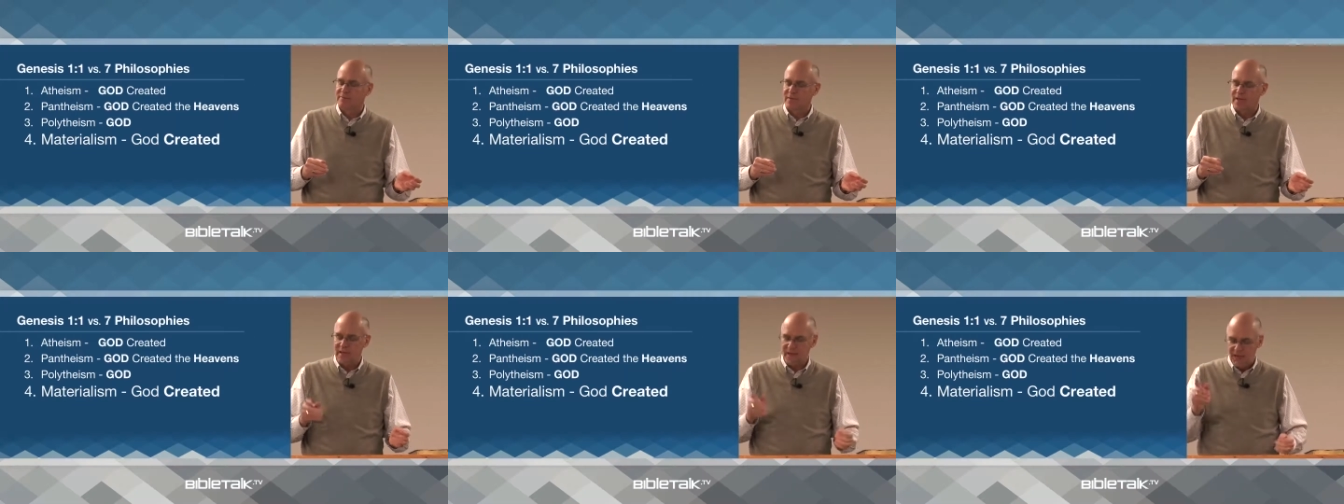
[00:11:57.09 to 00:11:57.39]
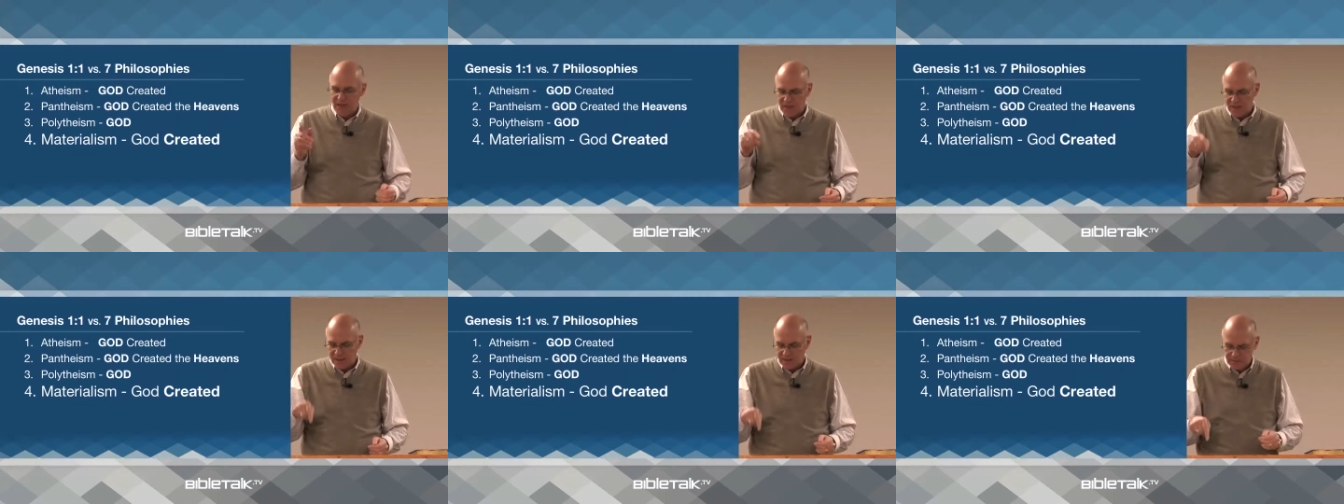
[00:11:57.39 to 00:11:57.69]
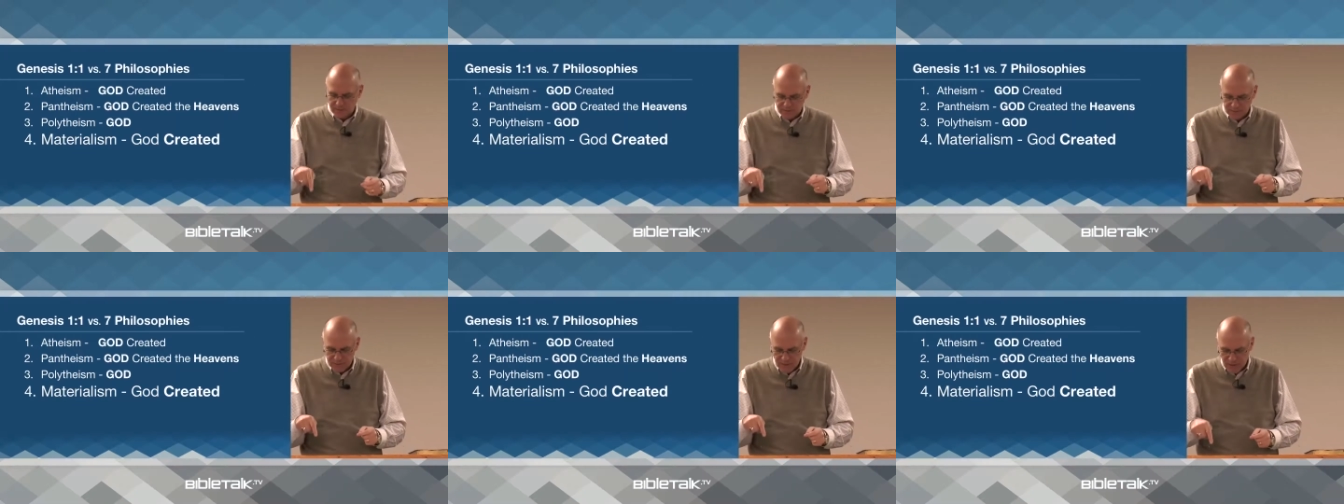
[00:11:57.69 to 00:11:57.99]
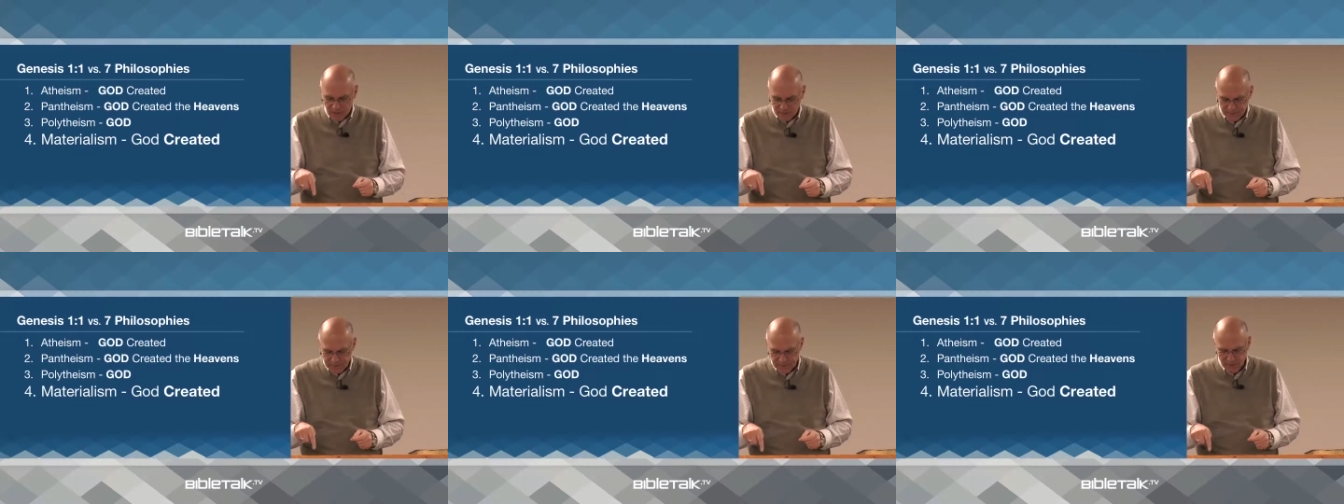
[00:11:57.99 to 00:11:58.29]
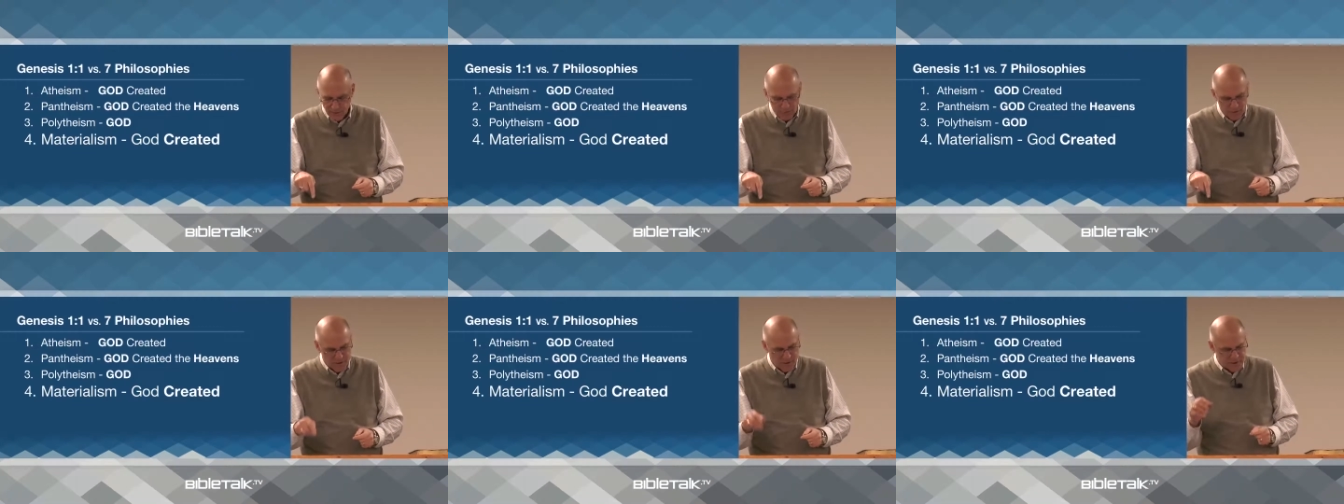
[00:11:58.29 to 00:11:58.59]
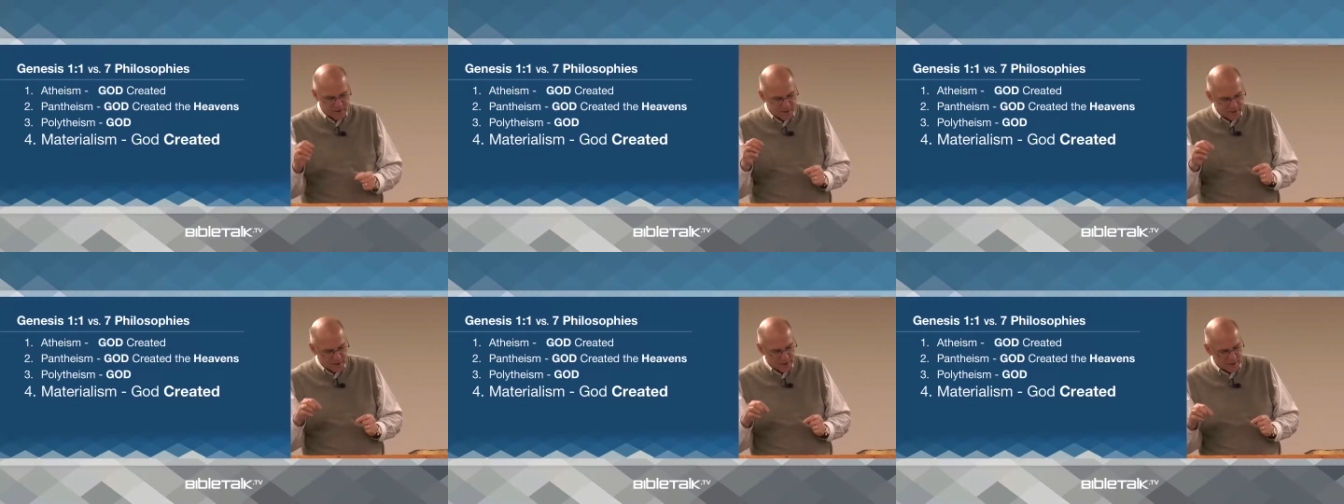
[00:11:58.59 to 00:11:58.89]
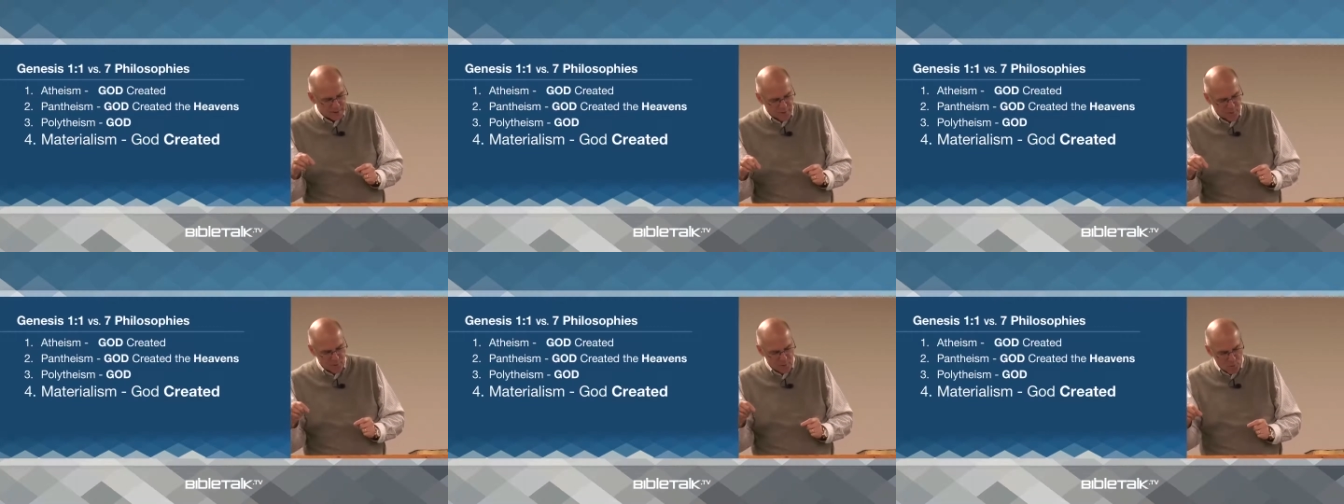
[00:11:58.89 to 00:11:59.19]
And I'll deal with this a
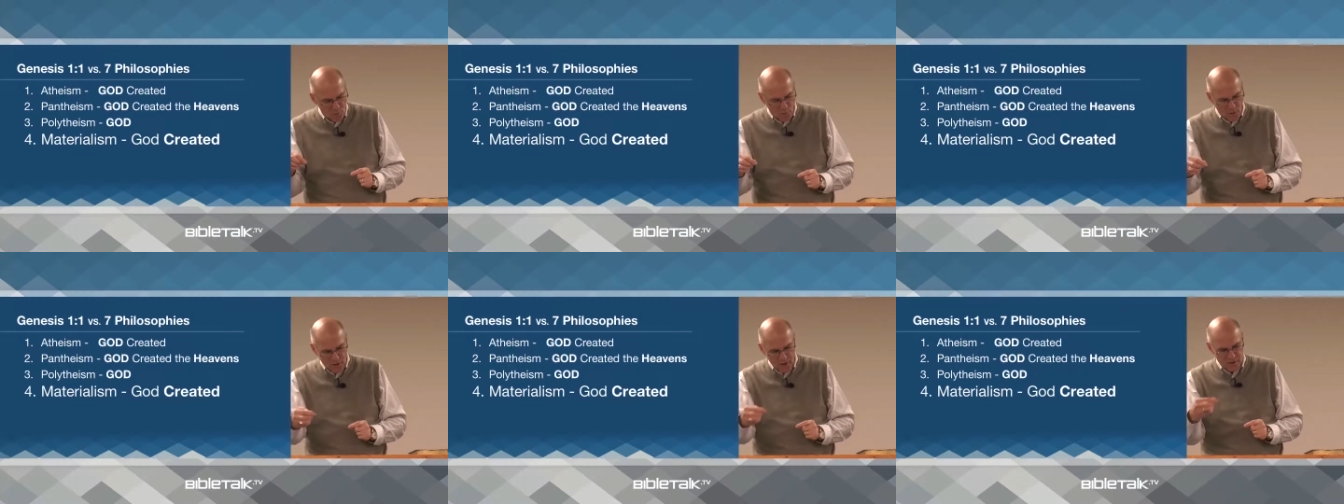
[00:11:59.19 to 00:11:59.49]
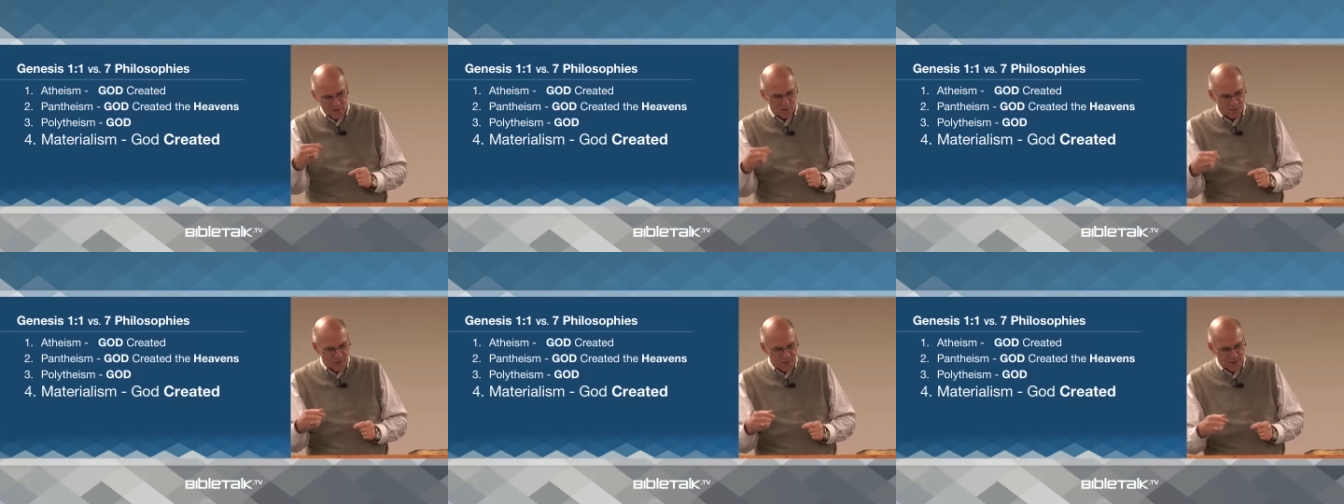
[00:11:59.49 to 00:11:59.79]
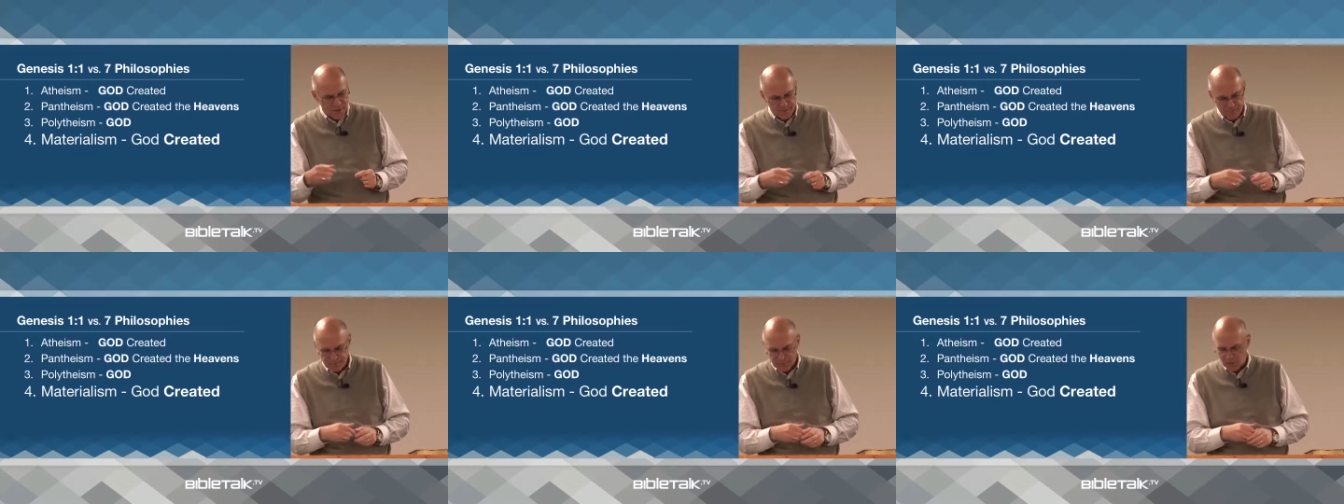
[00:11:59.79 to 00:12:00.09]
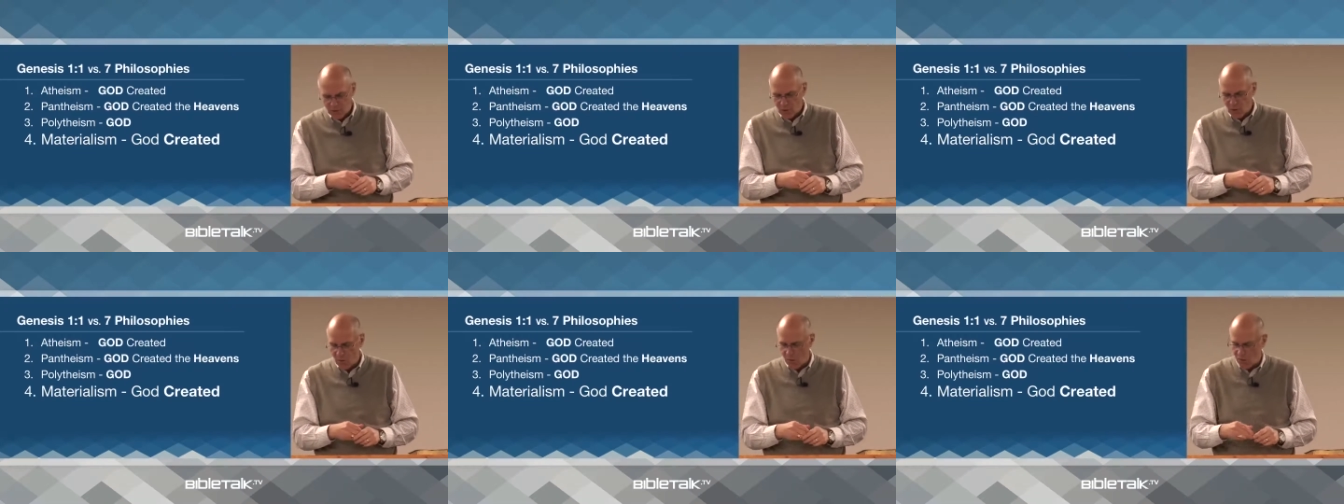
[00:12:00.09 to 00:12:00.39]
little bit more as we go